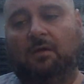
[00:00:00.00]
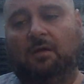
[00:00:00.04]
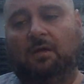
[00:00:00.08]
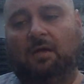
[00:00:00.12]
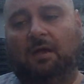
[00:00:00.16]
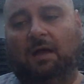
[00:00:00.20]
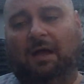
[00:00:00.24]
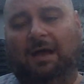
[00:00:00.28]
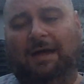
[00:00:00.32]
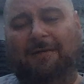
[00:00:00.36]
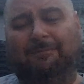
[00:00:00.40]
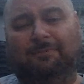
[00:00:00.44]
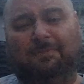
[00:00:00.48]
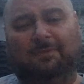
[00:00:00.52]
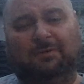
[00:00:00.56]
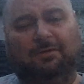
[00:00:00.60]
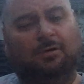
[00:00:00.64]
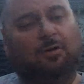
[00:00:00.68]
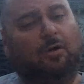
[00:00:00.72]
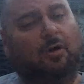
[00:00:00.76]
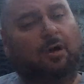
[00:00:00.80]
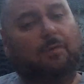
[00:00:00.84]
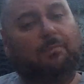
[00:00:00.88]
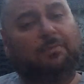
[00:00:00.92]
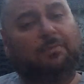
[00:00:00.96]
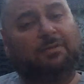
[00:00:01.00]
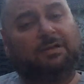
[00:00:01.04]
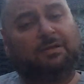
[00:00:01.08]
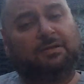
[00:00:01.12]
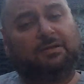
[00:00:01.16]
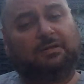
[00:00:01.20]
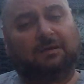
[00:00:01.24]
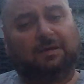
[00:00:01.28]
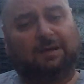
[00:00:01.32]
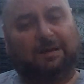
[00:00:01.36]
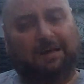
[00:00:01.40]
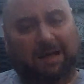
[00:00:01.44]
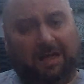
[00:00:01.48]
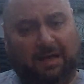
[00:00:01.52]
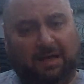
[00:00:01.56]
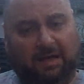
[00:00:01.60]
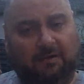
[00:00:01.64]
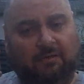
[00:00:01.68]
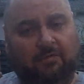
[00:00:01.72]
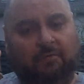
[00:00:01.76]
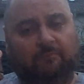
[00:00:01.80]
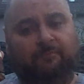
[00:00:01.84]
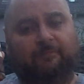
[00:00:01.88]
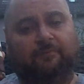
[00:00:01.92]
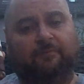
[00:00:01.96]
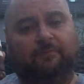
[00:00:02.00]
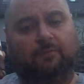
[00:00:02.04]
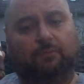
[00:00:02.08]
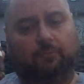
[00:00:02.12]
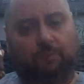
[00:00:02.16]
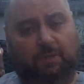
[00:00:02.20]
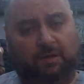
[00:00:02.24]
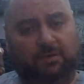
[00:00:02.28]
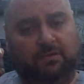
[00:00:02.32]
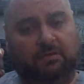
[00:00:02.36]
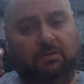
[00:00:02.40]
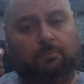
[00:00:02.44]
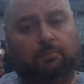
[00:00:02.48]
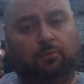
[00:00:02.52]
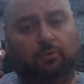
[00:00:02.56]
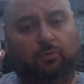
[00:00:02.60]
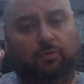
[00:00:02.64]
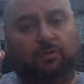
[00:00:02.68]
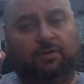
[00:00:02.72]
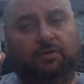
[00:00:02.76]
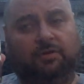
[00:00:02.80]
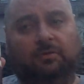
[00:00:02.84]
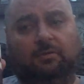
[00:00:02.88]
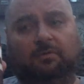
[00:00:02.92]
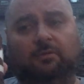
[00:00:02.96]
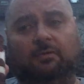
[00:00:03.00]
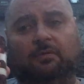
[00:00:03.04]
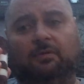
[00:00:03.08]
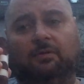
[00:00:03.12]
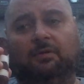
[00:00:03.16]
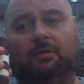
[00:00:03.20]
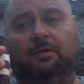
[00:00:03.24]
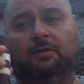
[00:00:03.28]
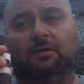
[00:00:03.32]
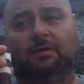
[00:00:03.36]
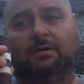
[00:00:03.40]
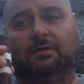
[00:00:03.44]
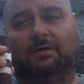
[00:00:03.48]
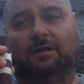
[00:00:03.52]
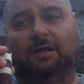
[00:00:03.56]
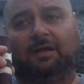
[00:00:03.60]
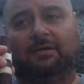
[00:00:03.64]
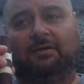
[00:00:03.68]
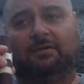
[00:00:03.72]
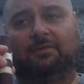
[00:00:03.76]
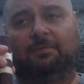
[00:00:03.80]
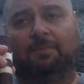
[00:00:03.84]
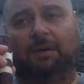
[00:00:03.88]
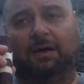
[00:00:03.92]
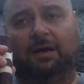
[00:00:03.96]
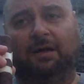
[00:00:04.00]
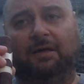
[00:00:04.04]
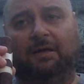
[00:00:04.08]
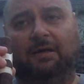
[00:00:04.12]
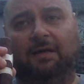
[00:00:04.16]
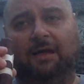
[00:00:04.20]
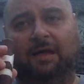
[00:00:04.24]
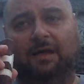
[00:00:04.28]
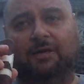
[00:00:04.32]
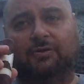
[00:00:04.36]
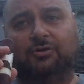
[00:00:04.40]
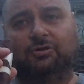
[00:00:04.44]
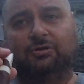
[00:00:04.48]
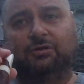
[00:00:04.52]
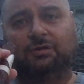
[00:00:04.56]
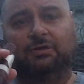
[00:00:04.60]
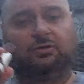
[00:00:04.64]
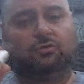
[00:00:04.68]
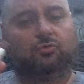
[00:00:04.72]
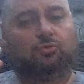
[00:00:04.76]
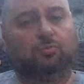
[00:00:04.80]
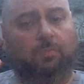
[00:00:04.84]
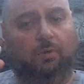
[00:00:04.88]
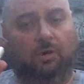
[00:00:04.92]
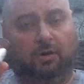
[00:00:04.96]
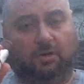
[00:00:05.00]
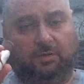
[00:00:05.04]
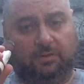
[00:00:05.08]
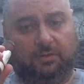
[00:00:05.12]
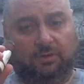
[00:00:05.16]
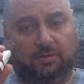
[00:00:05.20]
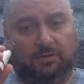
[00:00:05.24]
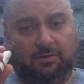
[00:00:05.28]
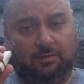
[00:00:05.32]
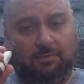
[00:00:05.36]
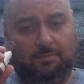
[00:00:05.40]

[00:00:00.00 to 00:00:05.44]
I'm this kind of crazy person that is buying actually two boxes.